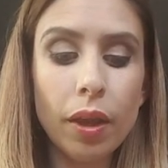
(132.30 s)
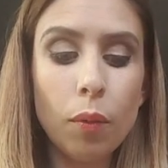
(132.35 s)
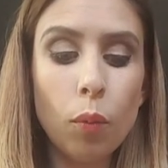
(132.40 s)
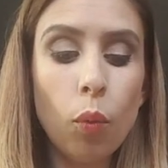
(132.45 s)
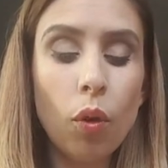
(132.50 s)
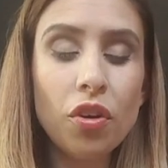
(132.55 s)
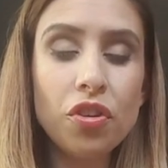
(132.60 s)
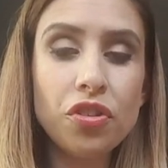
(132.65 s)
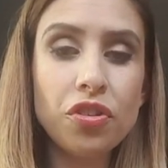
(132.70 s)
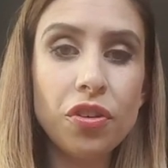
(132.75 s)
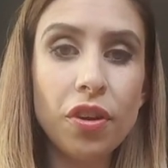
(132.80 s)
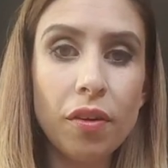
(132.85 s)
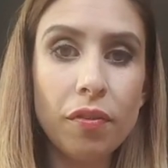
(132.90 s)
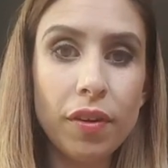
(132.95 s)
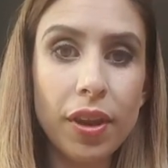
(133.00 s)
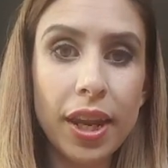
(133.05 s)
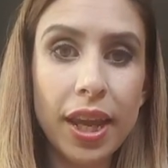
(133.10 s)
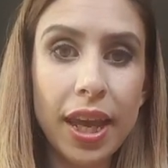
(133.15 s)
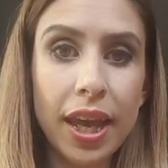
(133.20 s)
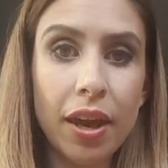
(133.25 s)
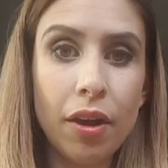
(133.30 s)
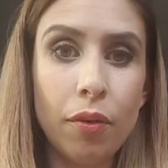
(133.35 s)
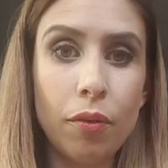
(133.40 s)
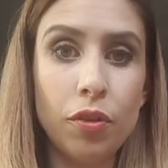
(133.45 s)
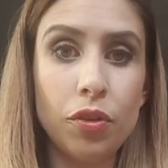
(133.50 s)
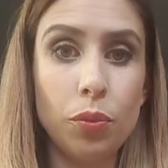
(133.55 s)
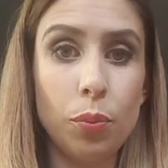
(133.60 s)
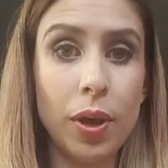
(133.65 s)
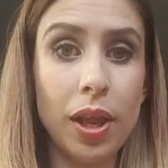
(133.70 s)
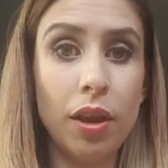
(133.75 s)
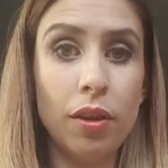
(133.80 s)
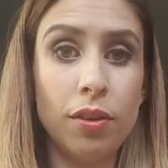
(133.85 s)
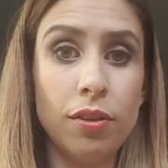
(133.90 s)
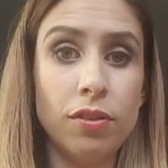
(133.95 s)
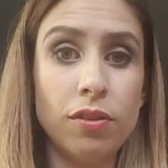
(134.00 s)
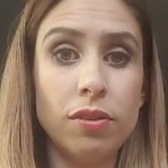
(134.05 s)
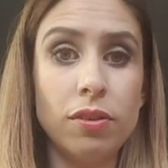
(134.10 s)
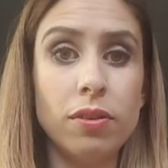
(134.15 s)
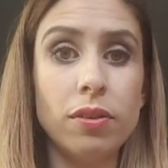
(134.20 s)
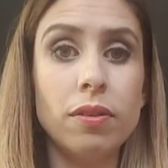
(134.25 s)
wash stuff in here as well
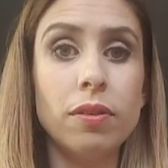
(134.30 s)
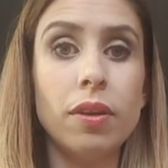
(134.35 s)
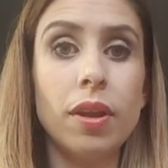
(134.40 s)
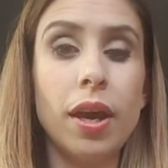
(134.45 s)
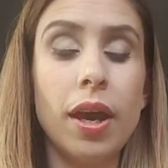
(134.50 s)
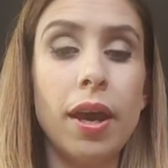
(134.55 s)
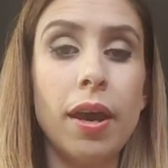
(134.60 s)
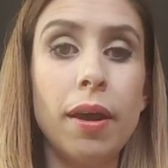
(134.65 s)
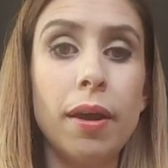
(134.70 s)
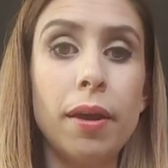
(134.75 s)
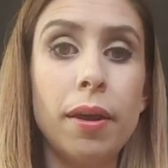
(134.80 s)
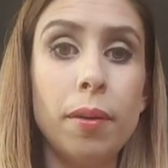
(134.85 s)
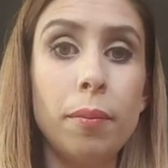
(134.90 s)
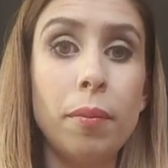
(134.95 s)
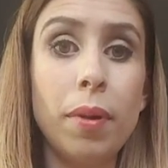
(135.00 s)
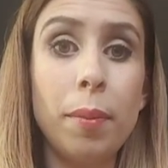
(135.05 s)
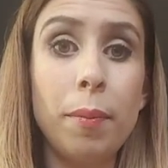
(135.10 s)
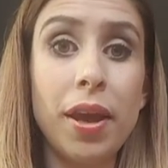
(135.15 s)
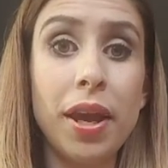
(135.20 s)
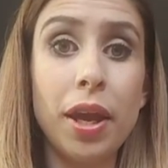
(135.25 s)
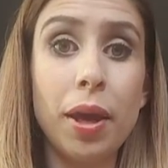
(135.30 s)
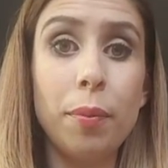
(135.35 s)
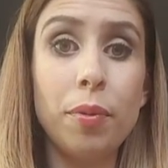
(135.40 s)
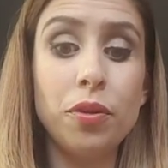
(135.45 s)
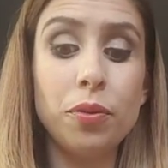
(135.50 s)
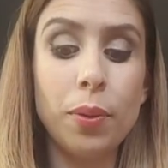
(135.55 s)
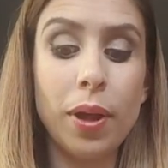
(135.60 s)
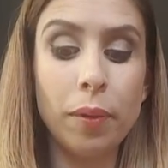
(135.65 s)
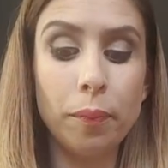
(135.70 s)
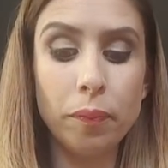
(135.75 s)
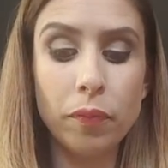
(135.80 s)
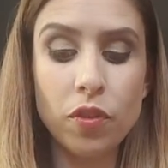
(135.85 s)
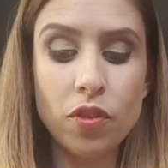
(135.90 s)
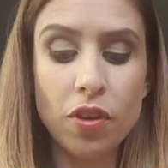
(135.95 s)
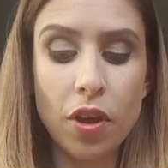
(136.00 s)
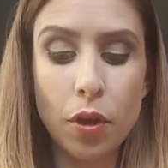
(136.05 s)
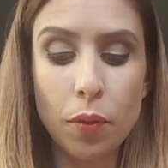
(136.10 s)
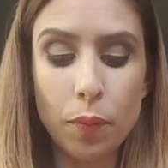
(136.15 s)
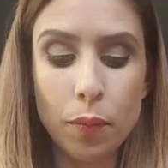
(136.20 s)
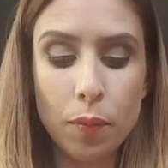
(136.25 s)
as my makeup as well.
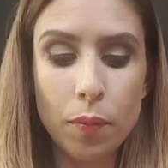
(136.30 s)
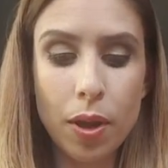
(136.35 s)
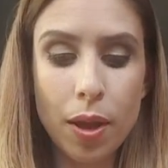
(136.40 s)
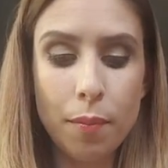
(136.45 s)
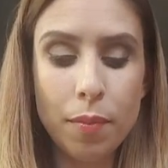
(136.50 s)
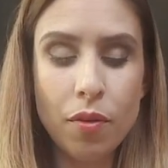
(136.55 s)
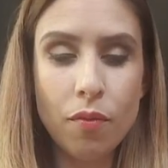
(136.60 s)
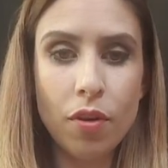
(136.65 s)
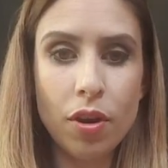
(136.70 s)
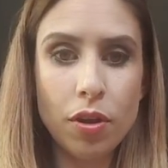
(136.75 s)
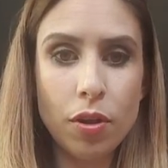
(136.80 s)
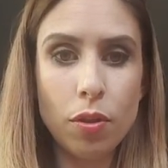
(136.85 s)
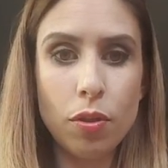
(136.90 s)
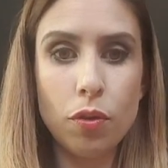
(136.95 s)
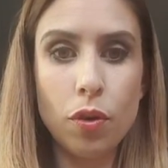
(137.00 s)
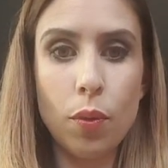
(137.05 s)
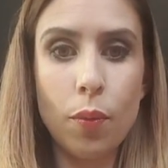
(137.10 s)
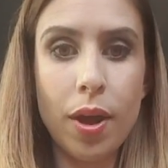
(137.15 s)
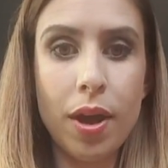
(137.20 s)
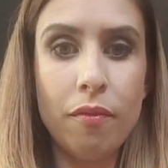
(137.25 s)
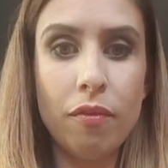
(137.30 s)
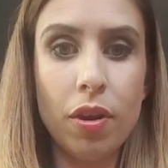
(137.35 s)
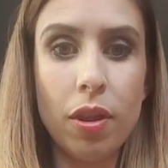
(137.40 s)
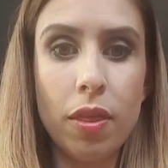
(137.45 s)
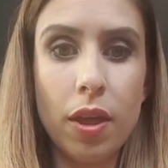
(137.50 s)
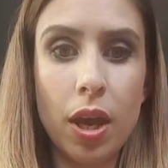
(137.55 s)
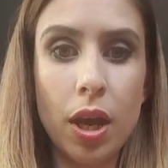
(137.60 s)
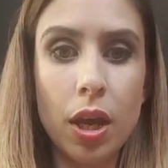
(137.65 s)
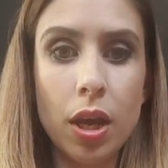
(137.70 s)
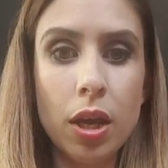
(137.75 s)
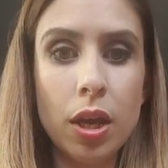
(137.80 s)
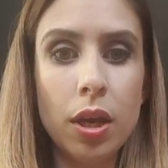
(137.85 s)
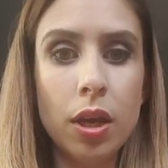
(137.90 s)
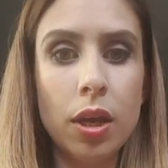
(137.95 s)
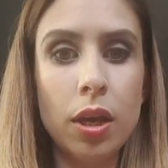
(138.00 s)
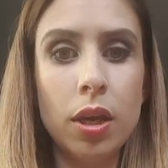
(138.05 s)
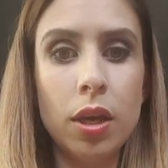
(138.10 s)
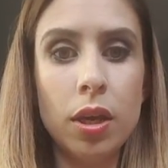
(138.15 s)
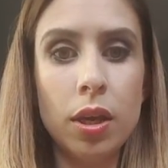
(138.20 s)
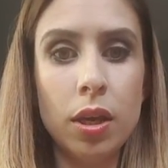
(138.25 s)
So let me run you through everything.
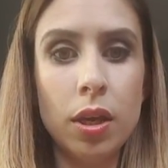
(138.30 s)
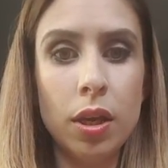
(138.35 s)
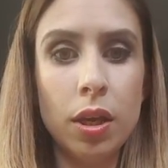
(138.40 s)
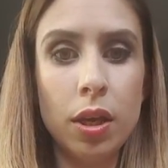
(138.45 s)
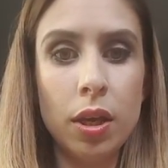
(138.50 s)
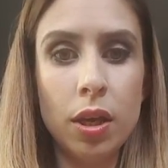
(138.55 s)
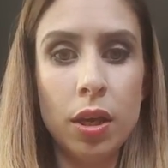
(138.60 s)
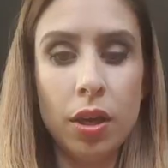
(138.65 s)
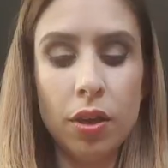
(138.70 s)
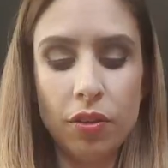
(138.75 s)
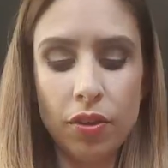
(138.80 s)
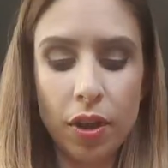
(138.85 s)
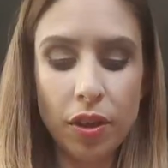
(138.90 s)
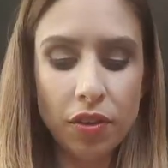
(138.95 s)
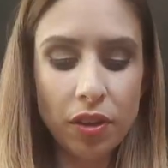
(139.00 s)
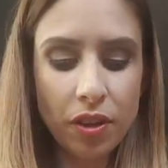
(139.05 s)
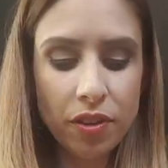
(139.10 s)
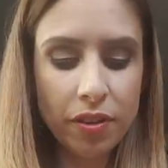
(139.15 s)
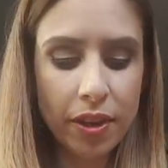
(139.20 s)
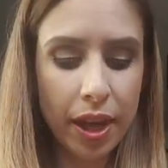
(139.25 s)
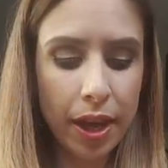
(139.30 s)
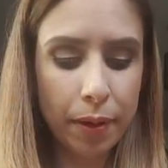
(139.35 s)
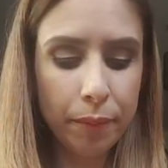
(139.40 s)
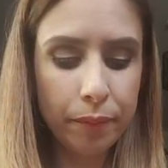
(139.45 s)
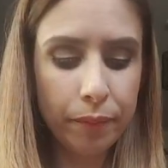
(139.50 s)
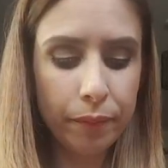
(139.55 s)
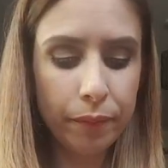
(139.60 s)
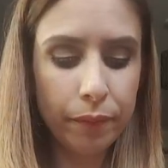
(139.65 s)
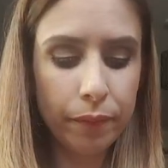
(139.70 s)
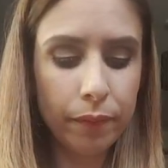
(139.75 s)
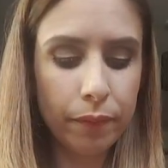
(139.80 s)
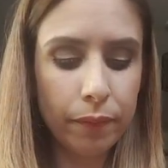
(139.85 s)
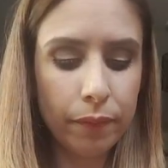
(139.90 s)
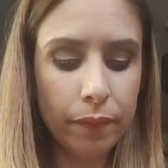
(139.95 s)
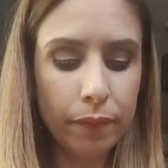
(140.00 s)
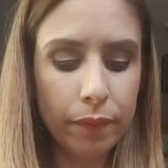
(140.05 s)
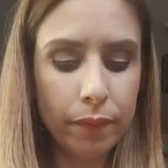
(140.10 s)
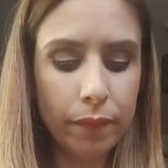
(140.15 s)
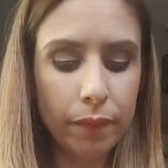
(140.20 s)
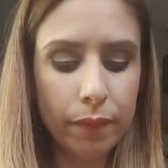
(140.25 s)
So as I say,
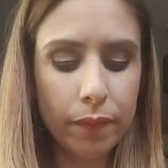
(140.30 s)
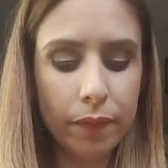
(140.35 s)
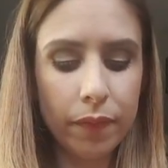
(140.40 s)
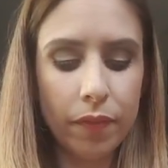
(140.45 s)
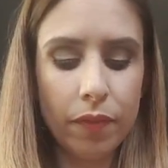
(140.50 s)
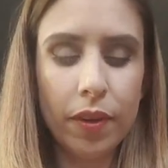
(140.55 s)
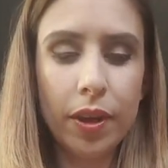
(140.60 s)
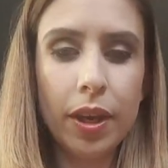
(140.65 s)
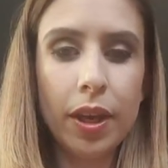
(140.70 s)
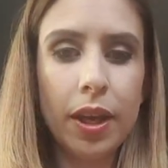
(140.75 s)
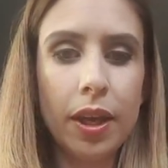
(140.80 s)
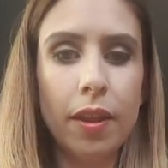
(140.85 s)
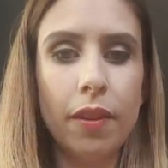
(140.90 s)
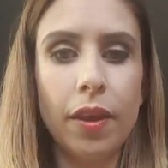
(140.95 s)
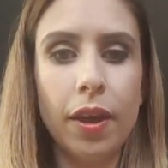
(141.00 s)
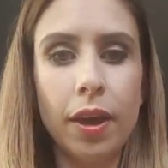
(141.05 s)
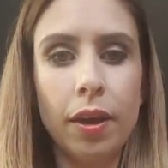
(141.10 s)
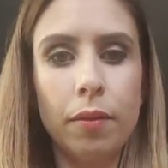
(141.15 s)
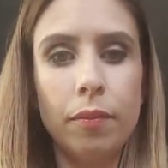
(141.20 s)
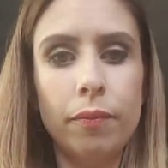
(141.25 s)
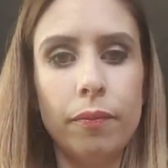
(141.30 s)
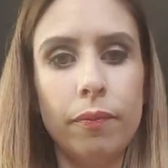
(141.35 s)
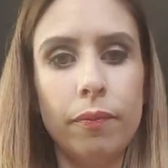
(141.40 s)
if you can hear that,